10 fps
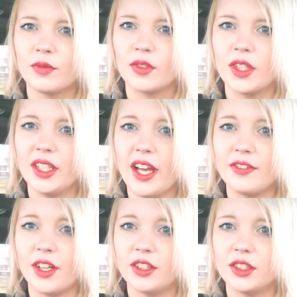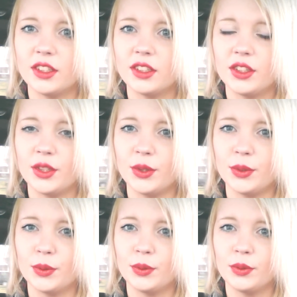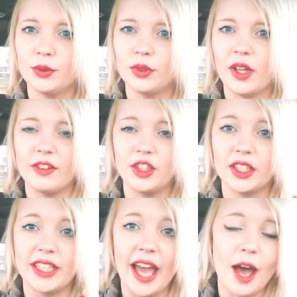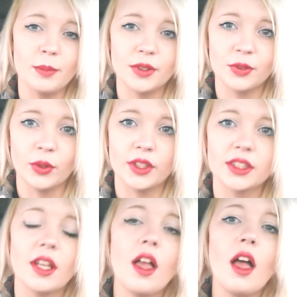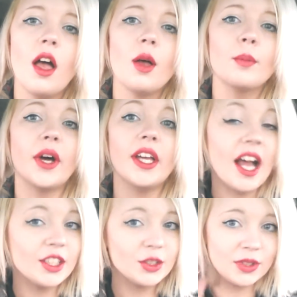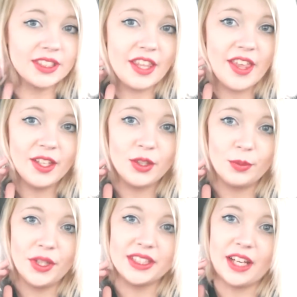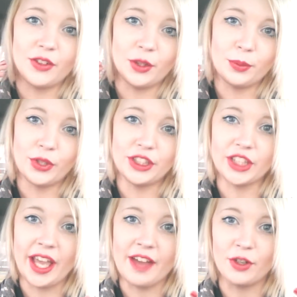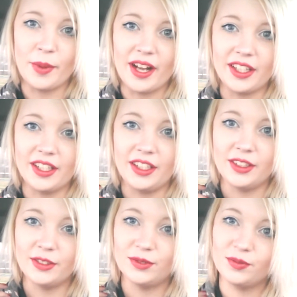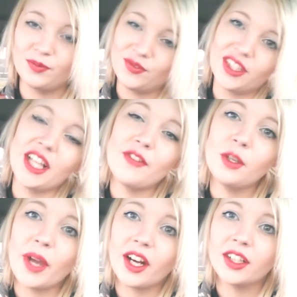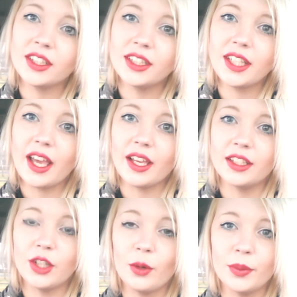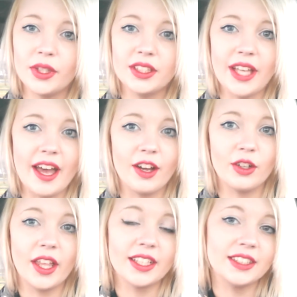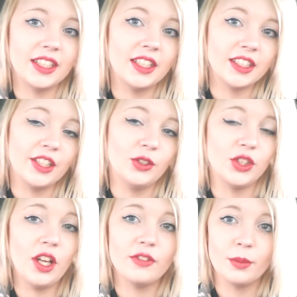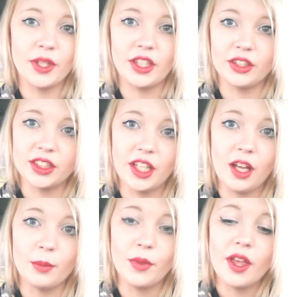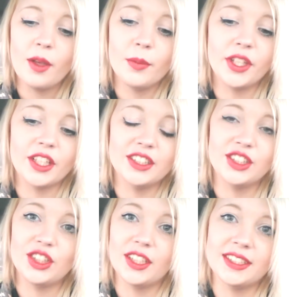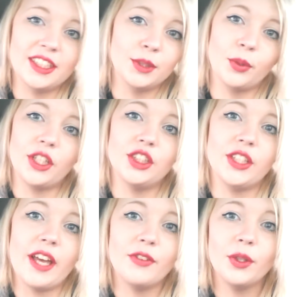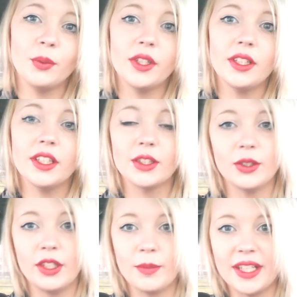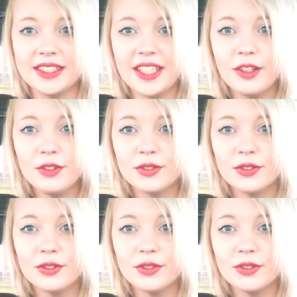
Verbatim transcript: I think I have others too. I check the apps of course. But I just want to say thank you because I really appreciate everybody loving Marilyn and hoping that her legacy continues on for many years to come because she is an inspiration to everyone, including myself,